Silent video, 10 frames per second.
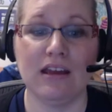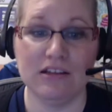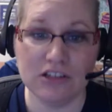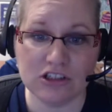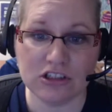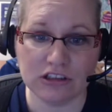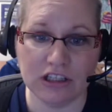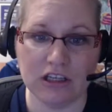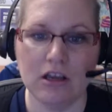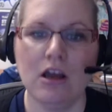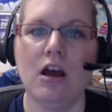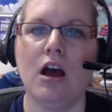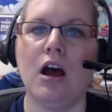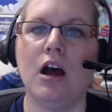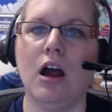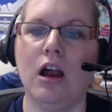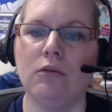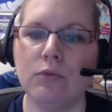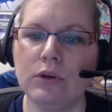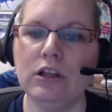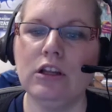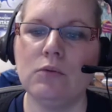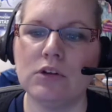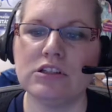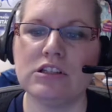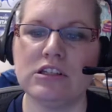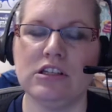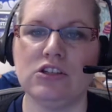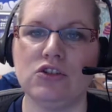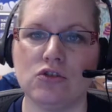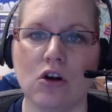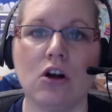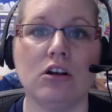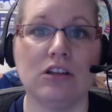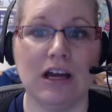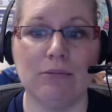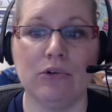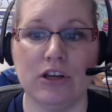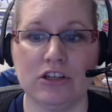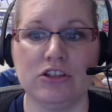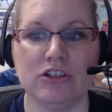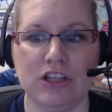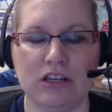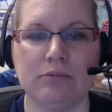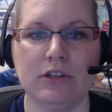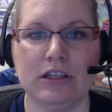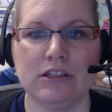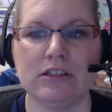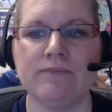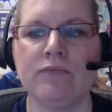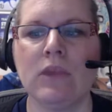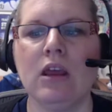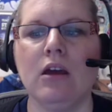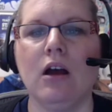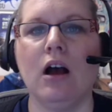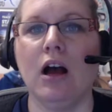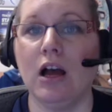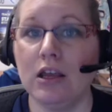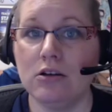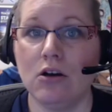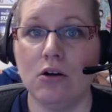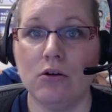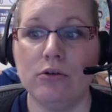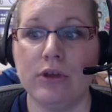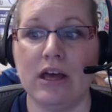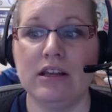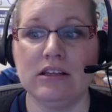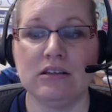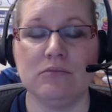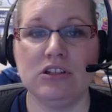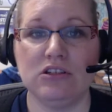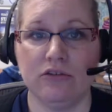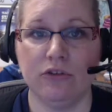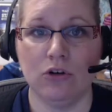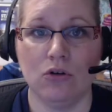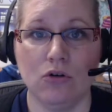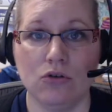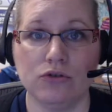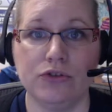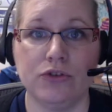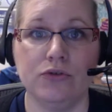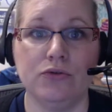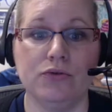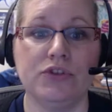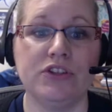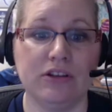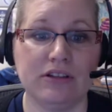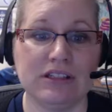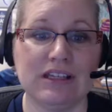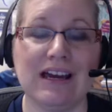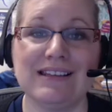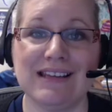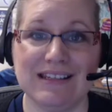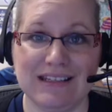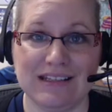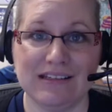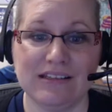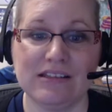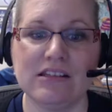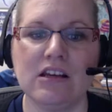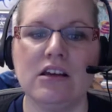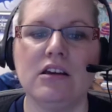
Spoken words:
Additionally, I really want to see strong collaboration take place. I know that it can be difficult to synthesize ideas,